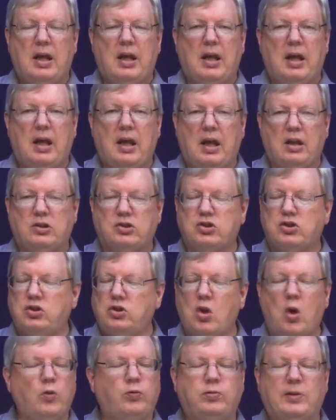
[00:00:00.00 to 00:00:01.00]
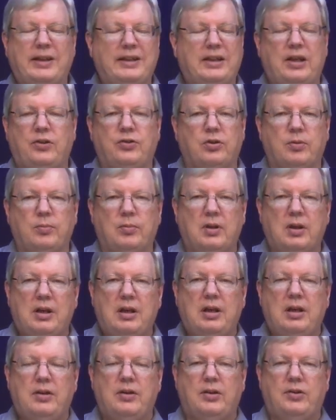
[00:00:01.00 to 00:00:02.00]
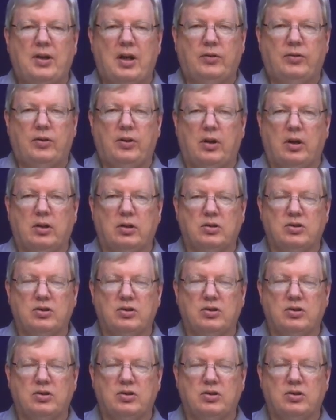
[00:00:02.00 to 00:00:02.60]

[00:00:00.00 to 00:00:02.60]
and snowflakeism that's out there.